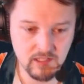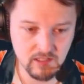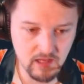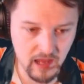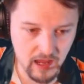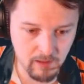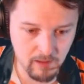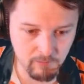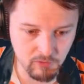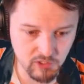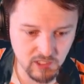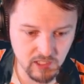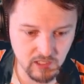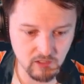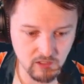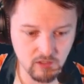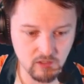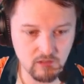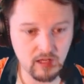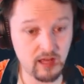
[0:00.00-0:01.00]
Amber
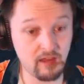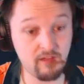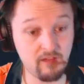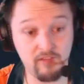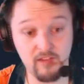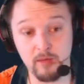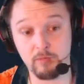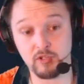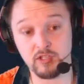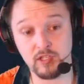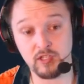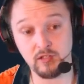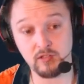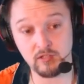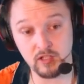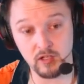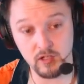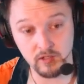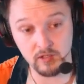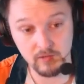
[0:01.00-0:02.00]
Steel. I love Amber Steel
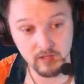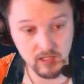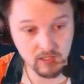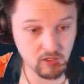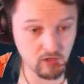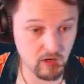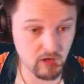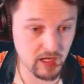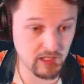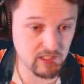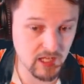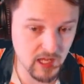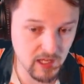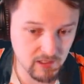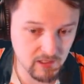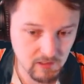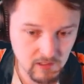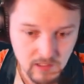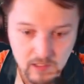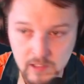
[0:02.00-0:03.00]
Song. It's a great
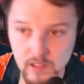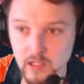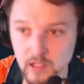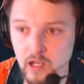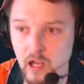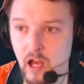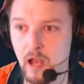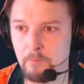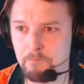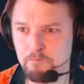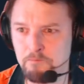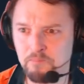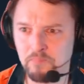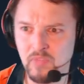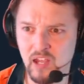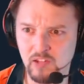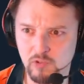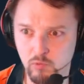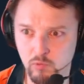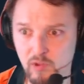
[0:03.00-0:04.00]
deck.
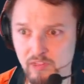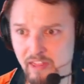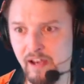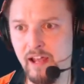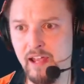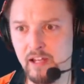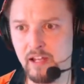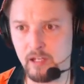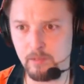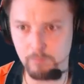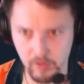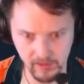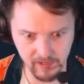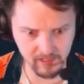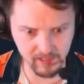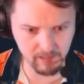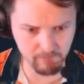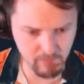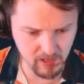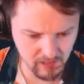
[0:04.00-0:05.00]
It's one that I end up
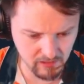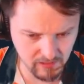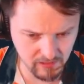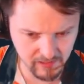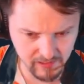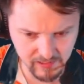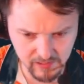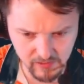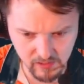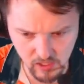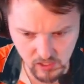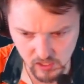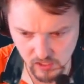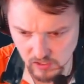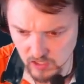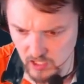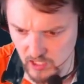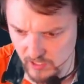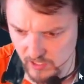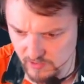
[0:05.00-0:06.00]
playing in my league a
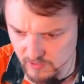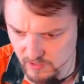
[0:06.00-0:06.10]
lot